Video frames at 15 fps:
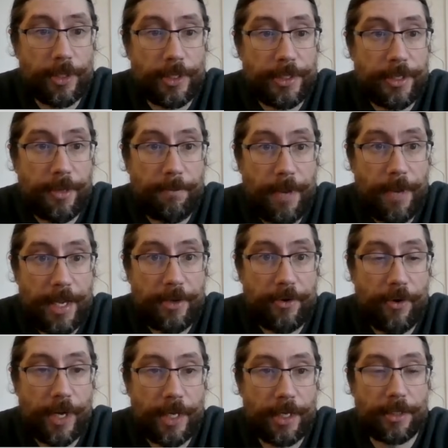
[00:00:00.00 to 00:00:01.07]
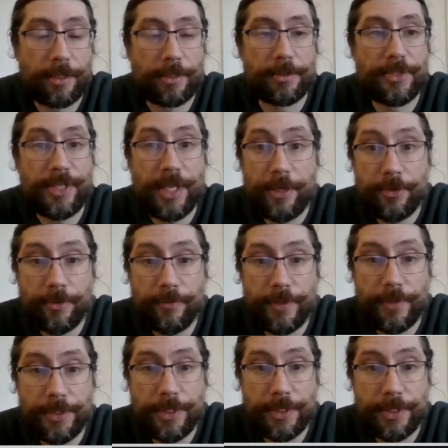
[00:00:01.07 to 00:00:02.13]
or at least a migrating center
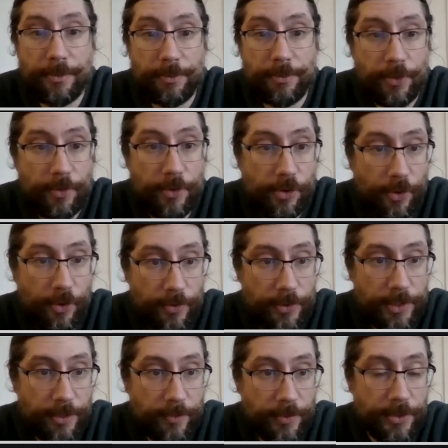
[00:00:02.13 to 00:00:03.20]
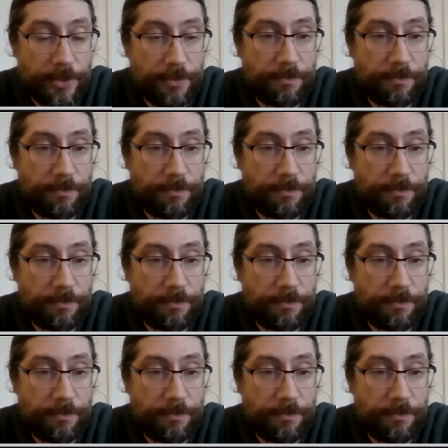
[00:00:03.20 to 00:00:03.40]
of the system. So it shows that it